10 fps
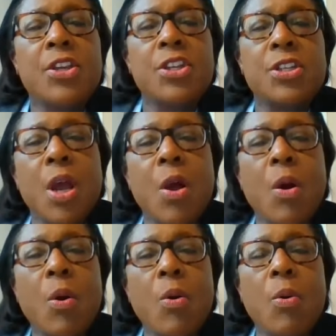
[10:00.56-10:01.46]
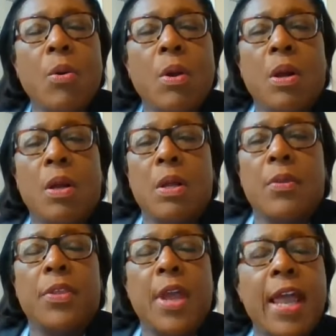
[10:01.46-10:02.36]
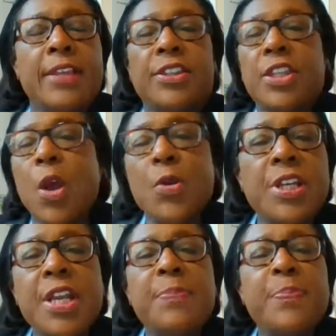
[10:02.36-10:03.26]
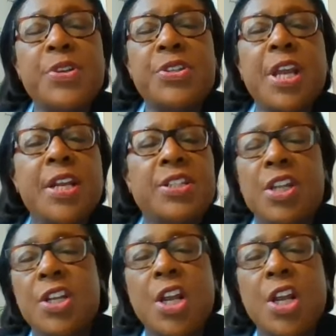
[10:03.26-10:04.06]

So at 13% is the